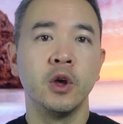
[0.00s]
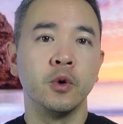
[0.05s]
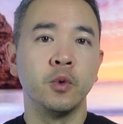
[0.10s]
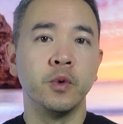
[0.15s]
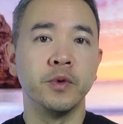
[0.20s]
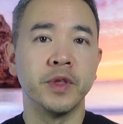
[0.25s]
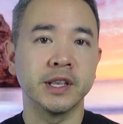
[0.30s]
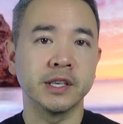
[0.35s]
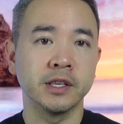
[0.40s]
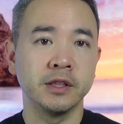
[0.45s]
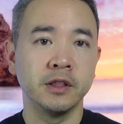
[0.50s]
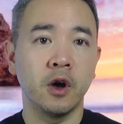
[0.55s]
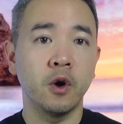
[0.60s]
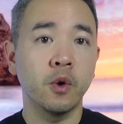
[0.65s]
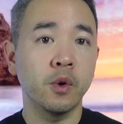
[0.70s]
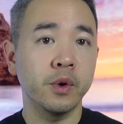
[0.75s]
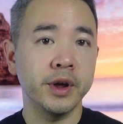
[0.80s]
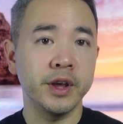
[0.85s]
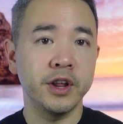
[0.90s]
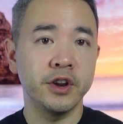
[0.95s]
With its
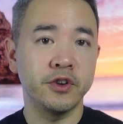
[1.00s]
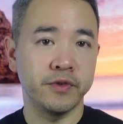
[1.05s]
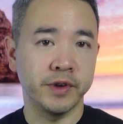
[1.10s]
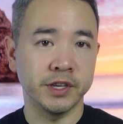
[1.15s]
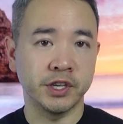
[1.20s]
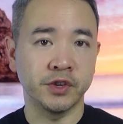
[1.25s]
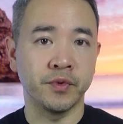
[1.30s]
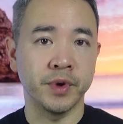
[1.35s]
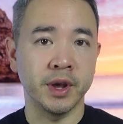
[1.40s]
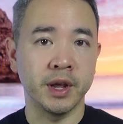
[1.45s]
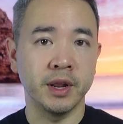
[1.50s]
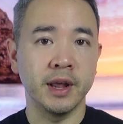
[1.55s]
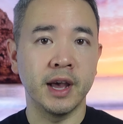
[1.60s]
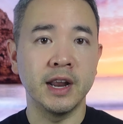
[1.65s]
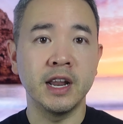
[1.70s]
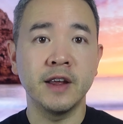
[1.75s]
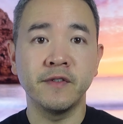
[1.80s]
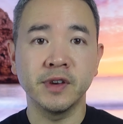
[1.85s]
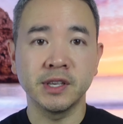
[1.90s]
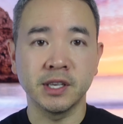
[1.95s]
lower interest rate, I
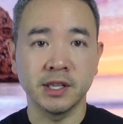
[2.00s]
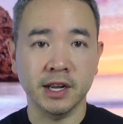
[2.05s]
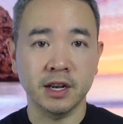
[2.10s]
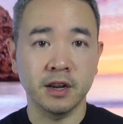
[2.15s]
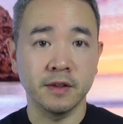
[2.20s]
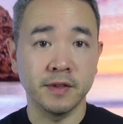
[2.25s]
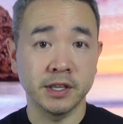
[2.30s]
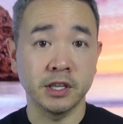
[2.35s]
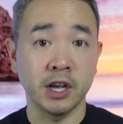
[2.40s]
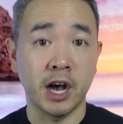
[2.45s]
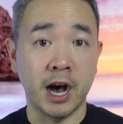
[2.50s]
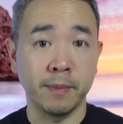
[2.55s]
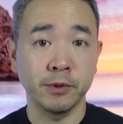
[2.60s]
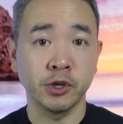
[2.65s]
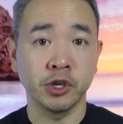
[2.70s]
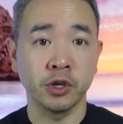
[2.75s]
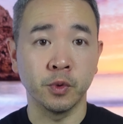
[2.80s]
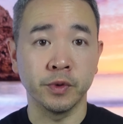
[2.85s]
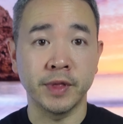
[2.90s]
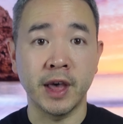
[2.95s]
never selected this
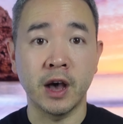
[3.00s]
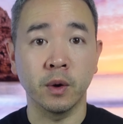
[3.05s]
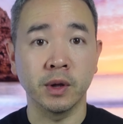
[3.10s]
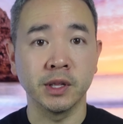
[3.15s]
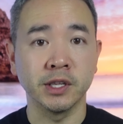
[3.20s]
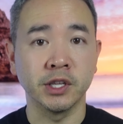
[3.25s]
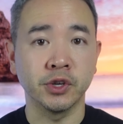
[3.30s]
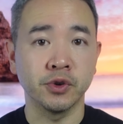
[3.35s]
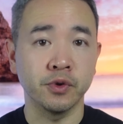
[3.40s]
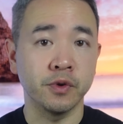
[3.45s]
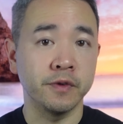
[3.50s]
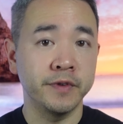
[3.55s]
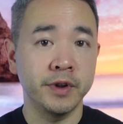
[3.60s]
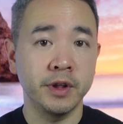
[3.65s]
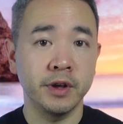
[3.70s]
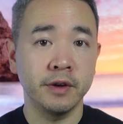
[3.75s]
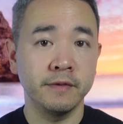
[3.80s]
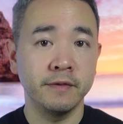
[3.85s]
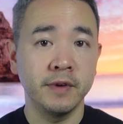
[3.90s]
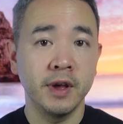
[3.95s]
option with how
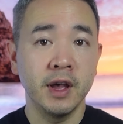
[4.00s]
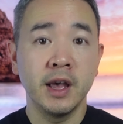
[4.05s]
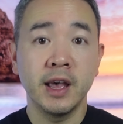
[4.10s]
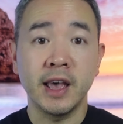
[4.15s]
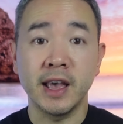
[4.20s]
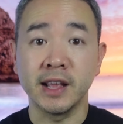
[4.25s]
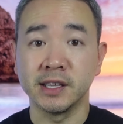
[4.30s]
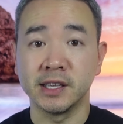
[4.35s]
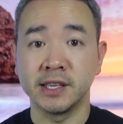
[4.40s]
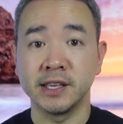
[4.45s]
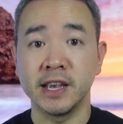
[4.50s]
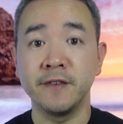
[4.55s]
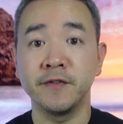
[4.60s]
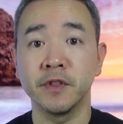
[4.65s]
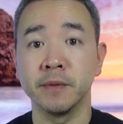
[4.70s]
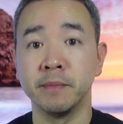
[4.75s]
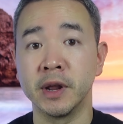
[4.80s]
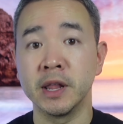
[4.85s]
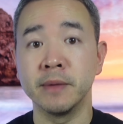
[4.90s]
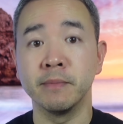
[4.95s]
conservative and safe
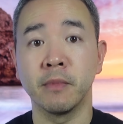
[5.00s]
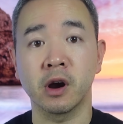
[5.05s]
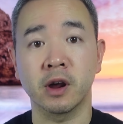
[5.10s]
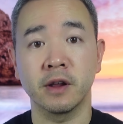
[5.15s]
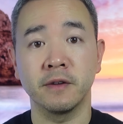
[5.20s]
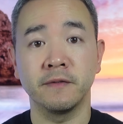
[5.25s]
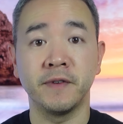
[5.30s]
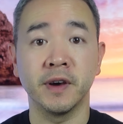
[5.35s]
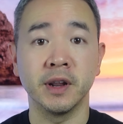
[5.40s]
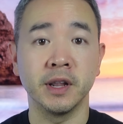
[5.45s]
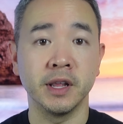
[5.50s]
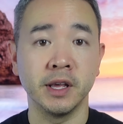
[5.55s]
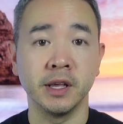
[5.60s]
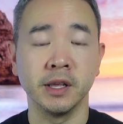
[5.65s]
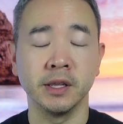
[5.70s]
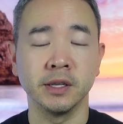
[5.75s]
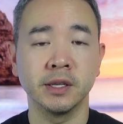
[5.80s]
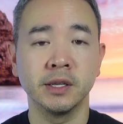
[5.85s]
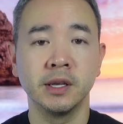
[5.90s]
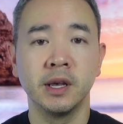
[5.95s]
the money market fund
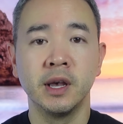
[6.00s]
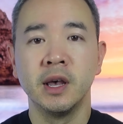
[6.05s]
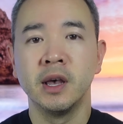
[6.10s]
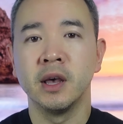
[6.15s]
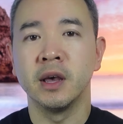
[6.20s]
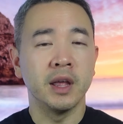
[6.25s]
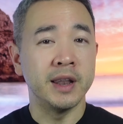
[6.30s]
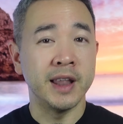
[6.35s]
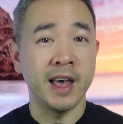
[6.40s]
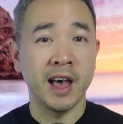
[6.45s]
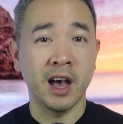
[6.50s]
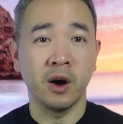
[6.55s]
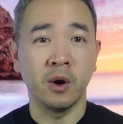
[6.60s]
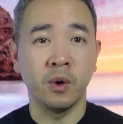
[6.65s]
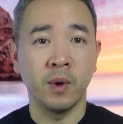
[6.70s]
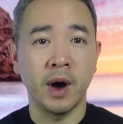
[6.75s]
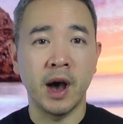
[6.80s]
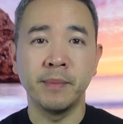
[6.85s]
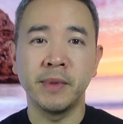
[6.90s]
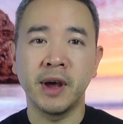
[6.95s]
is.
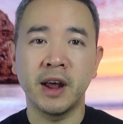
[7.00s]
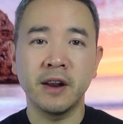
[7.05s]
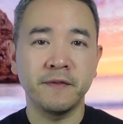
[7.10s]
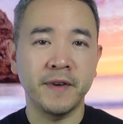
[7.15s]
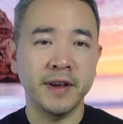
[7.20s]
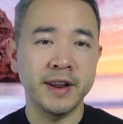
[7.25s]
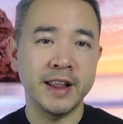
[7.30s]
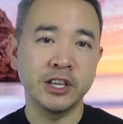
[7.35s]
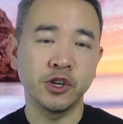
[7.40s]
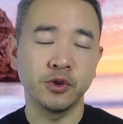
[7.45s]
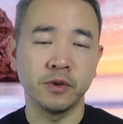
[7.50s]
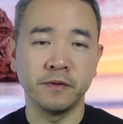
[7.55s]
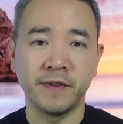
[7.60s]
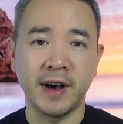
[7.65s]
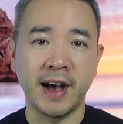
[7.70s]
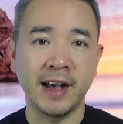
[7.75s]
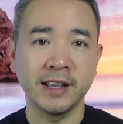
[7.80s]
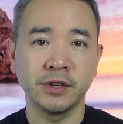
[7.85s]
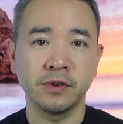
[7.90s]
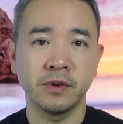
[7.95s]
Now, I'm not a financial
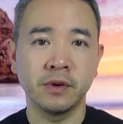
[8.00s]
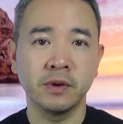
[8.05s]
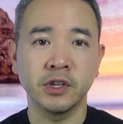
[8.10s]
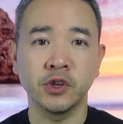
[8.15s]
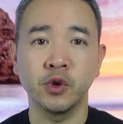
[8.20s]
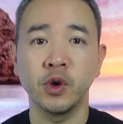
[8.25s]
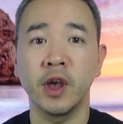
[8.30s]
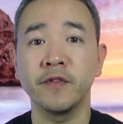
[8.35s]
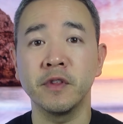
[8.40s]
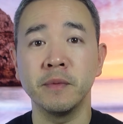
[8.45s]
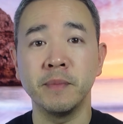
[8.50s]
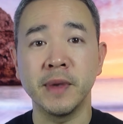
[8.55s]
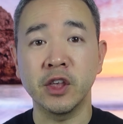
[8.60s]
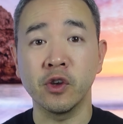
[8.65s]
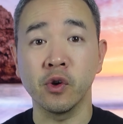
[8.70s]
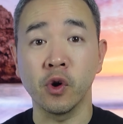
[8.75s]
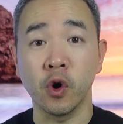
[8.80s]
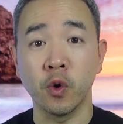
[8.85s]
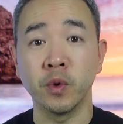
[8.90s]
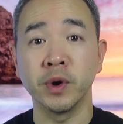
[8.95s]
advisor, so you have to make
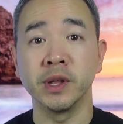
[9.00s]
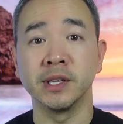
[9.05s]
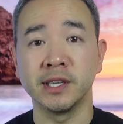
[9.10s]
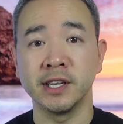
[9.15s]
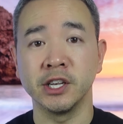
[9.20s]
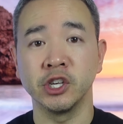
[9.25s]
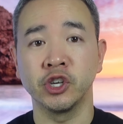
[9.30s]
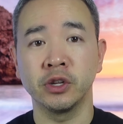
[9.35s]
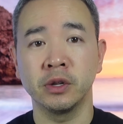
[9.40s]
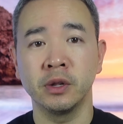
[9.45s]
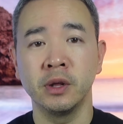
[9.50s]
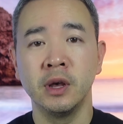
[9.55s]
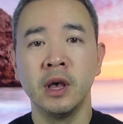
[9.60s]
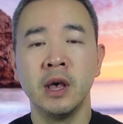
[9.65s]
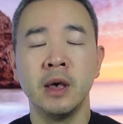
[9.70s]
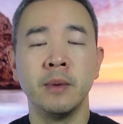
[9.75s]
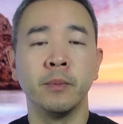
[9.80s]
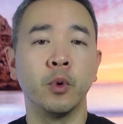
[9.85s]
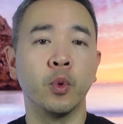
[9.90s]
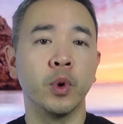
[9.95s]
your own decision,
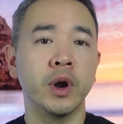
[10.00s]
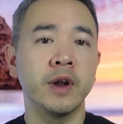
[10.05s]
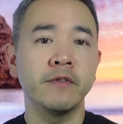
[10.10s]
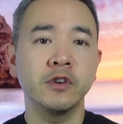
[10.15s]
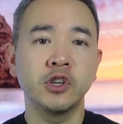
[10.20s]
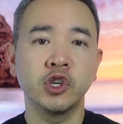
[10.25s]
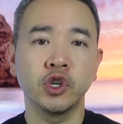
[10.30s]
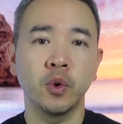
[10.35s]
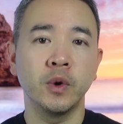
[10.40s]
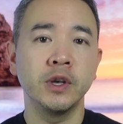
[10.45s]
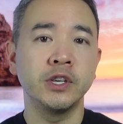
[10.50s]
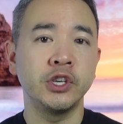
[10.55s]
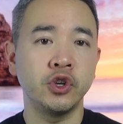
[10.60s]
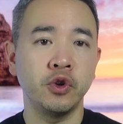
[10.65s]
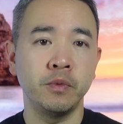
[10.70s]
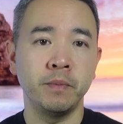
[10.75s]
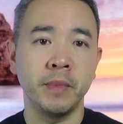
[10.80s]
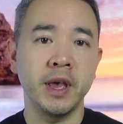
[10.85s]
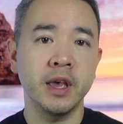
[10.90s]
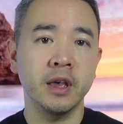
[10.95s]
but whatever choice you
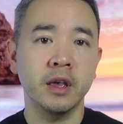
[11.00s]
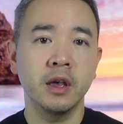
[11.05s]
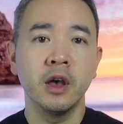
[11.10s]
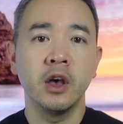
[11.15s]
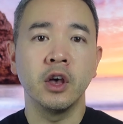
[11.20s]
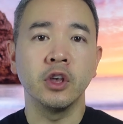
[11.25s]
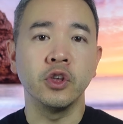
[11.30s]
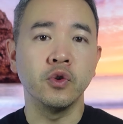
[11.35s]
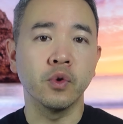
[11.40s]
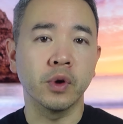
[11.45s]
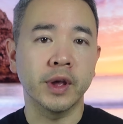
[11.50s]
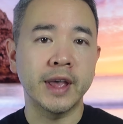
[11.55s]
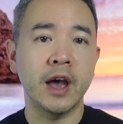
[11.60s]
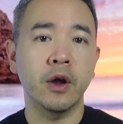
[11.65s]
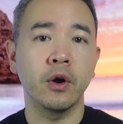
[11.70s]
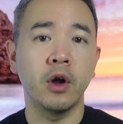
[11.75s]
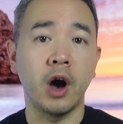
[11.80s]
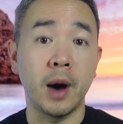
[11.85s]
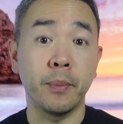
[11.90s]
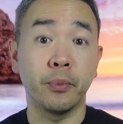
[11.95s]
make, your
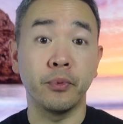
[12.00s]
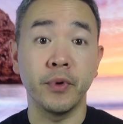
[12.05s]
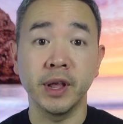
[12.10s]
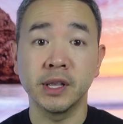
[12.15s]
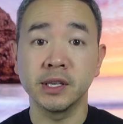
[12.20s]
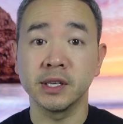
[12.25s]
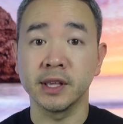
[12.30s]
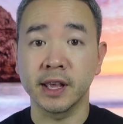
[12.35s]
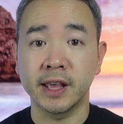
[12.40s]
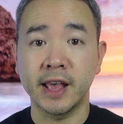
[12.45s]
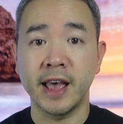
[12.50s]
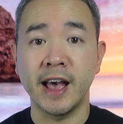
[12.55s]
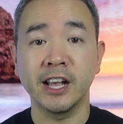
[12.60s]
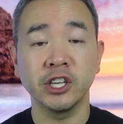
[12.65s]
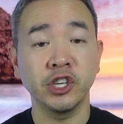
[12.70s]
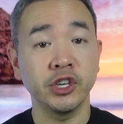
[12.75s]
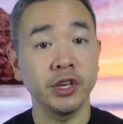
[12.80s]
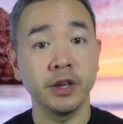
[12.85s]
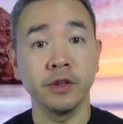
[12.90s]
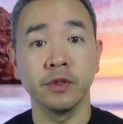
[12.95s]
account operates like
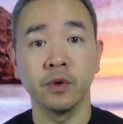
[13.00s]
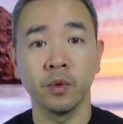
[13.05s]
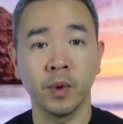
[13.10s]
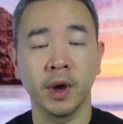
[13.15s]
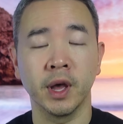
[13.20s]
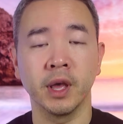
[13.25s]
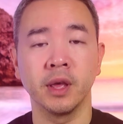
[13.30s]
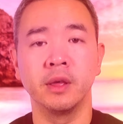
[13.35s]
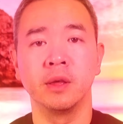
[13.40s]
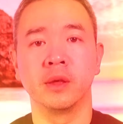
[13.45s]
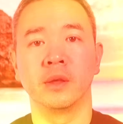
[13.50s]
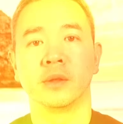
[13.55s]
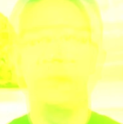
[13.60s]
cash either way.